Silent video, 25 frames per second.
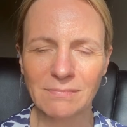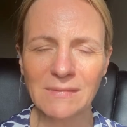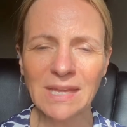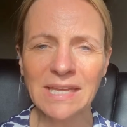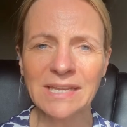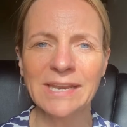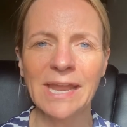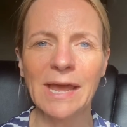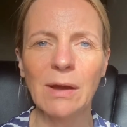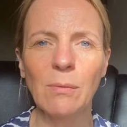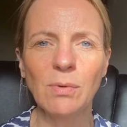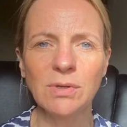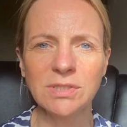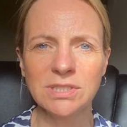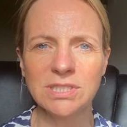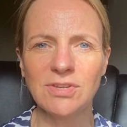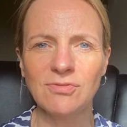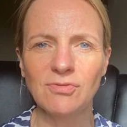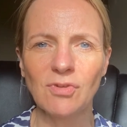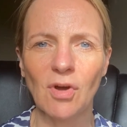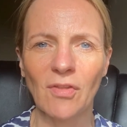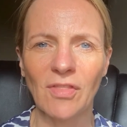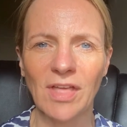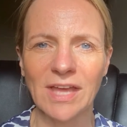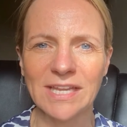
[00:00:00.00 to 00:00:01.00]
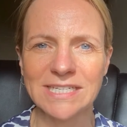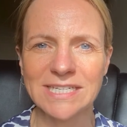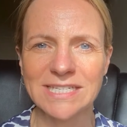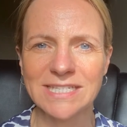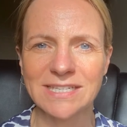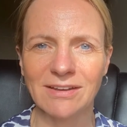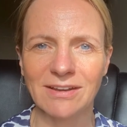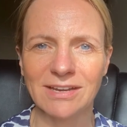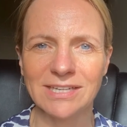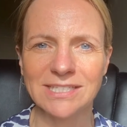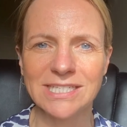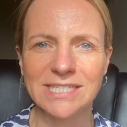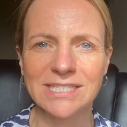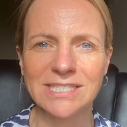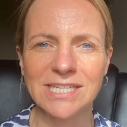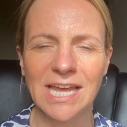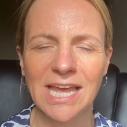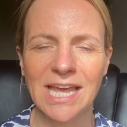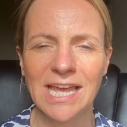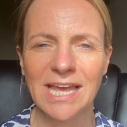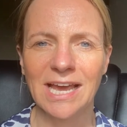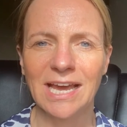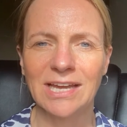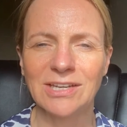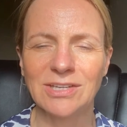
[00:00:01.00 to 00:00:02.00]
Now, once you've got that decided
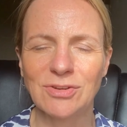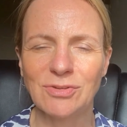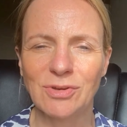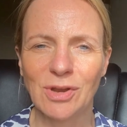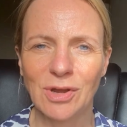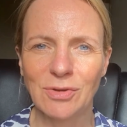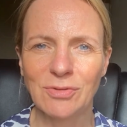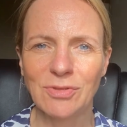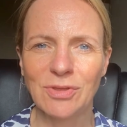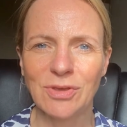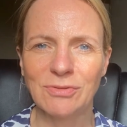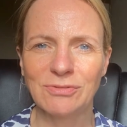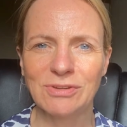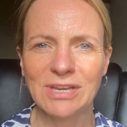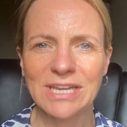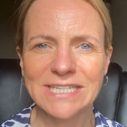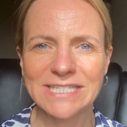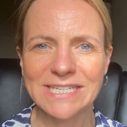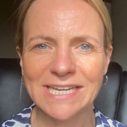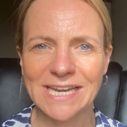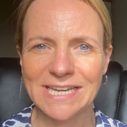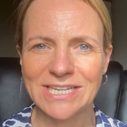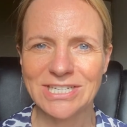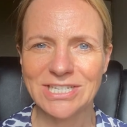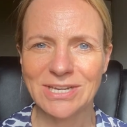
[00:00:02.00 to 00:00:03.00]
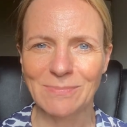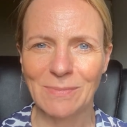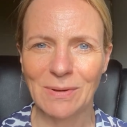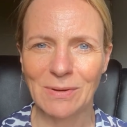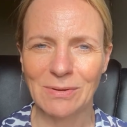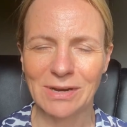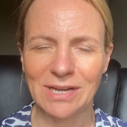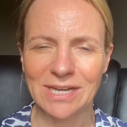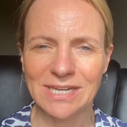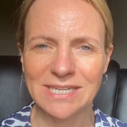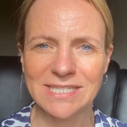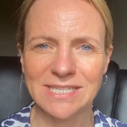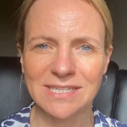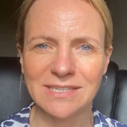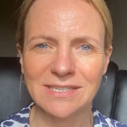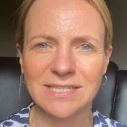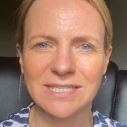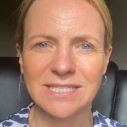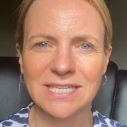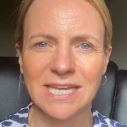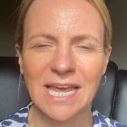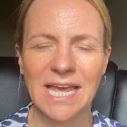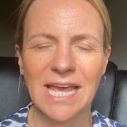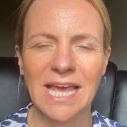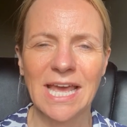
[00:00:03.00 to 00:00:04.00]
and you know that you need an HMO licence,
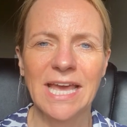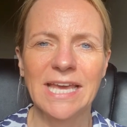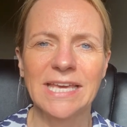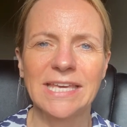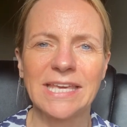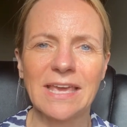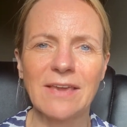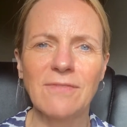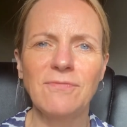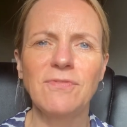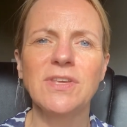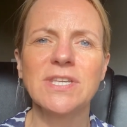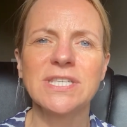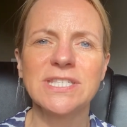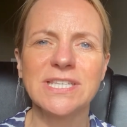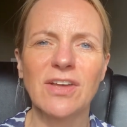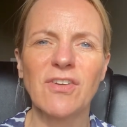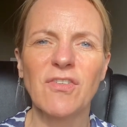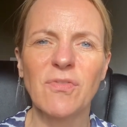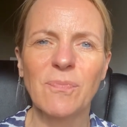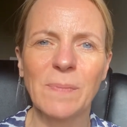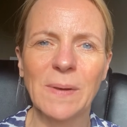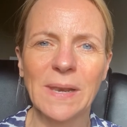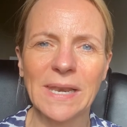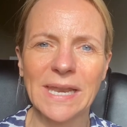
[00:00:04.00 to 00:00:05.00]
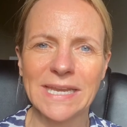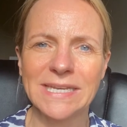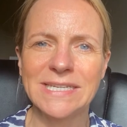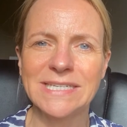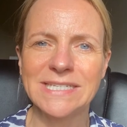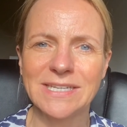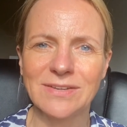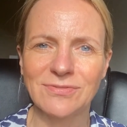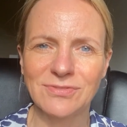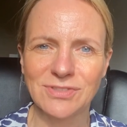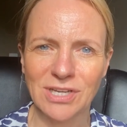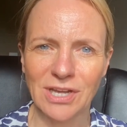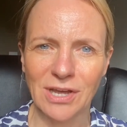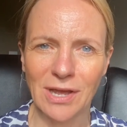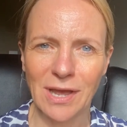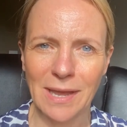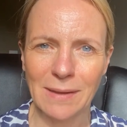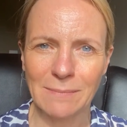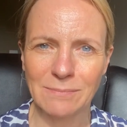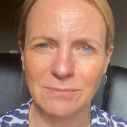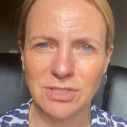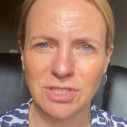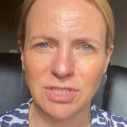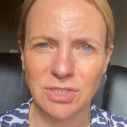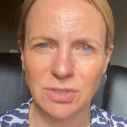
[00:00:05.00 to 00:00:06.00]
give yourself plenty of
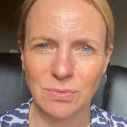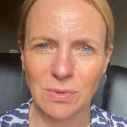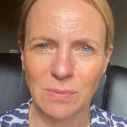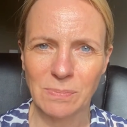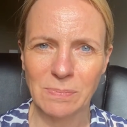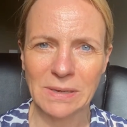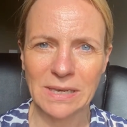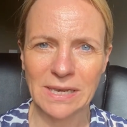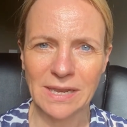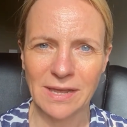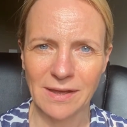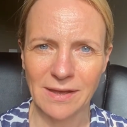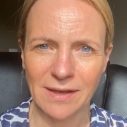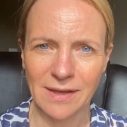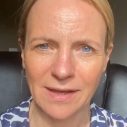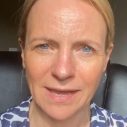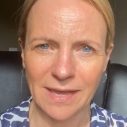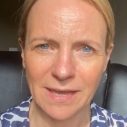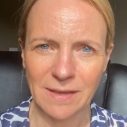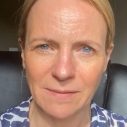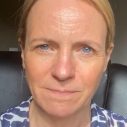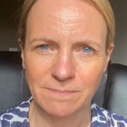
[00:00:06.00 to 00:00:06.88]
time to apply.